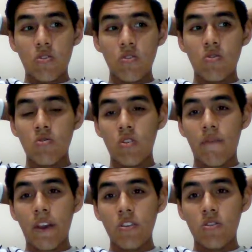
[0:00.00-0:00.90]

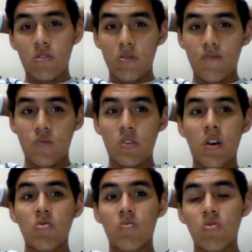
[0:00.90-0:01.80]
conservation,
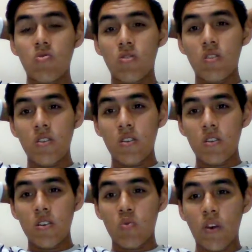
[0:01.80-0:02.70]
how to produce in
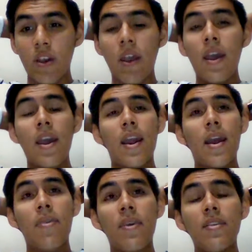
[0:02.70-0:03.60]
this way, and
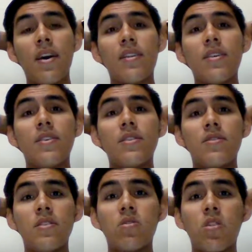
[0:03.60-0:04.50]
I think that
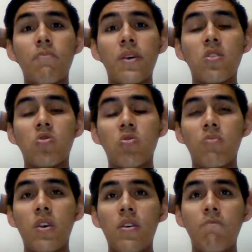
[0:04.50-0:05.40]
this topic should
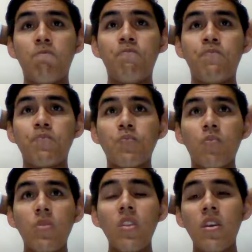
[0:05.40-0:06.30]
be
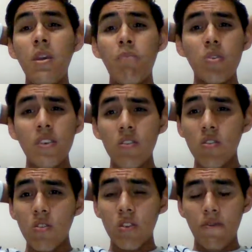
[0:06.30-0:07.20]
important not
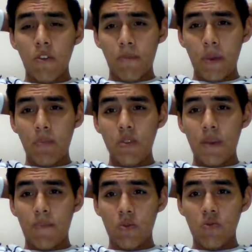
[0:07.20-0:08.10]
only for people
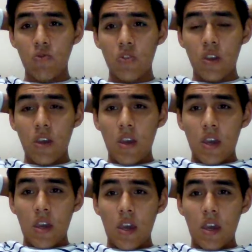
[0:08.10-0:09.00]
that produce
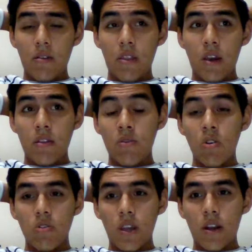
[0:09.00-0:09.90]

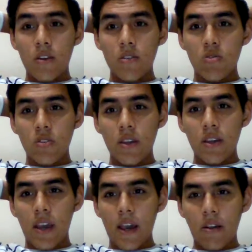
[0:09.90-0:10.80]
that are
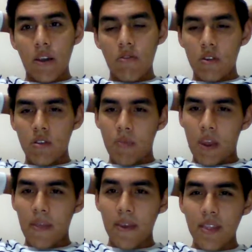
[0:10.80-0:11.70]
studying agronomy.
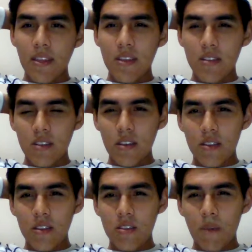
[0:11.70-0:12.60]
I think that
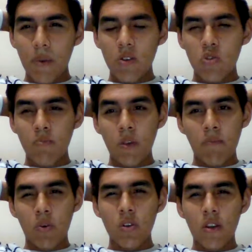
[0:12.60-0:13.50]
this topic should be
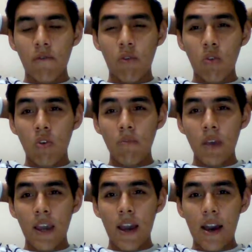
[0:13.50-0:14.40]
important for all
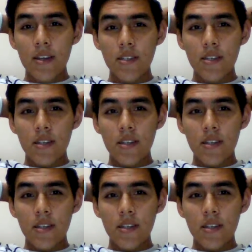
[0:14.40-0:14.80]
because